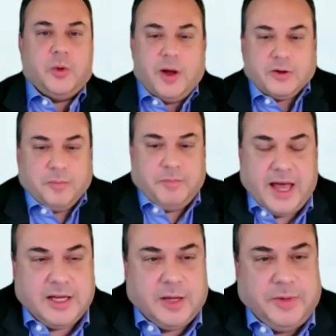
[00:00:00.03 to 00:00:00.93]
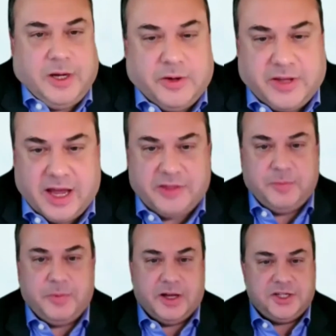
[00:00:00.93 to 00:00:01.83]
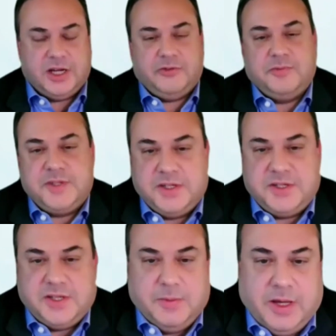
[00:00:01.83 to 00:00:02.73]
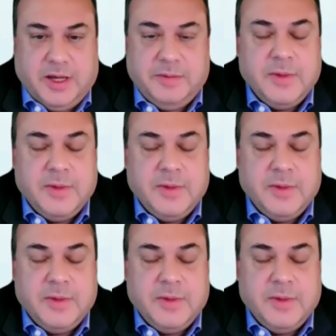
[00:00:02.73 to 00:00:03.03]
welcome back. I'm here with Kathy Bonchek from CCB.